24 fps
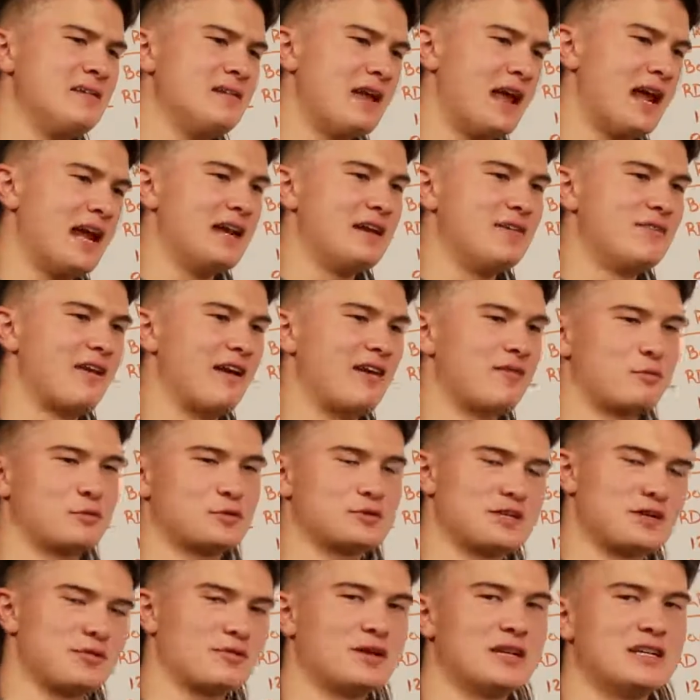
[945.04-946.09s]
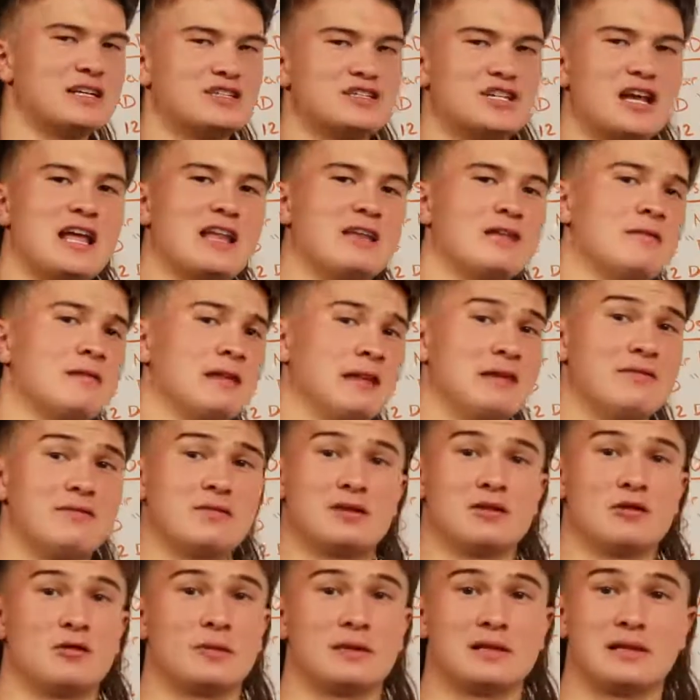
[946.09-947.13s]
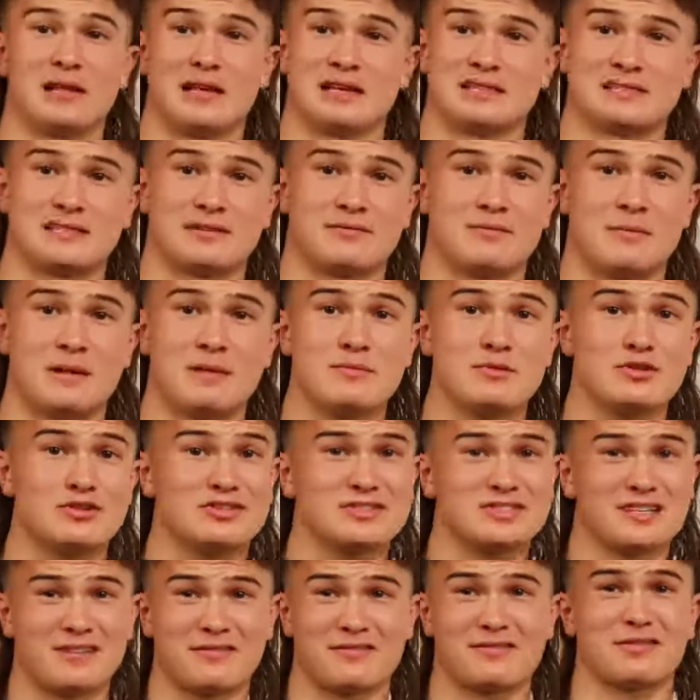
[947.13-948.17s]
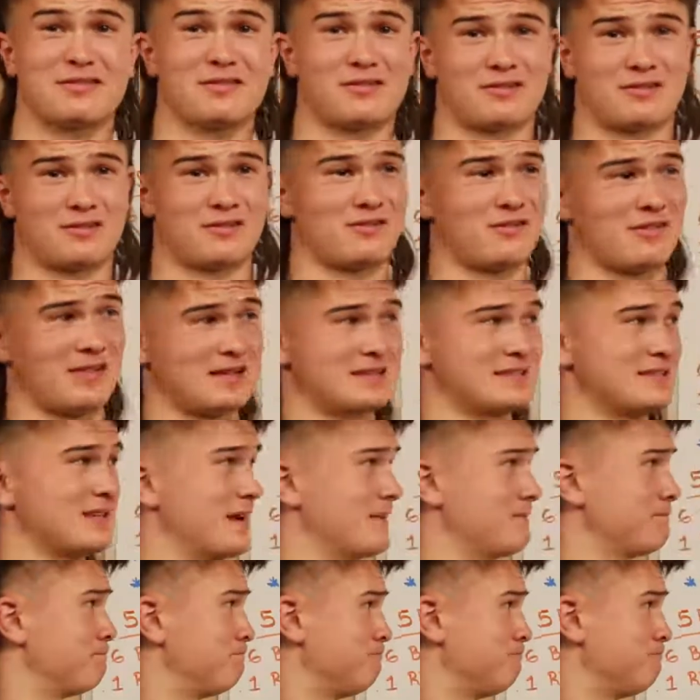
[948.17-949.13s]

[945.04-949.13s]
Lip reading: 80-85% range, and even a little bit less if maybe you're just not feeling it on that day.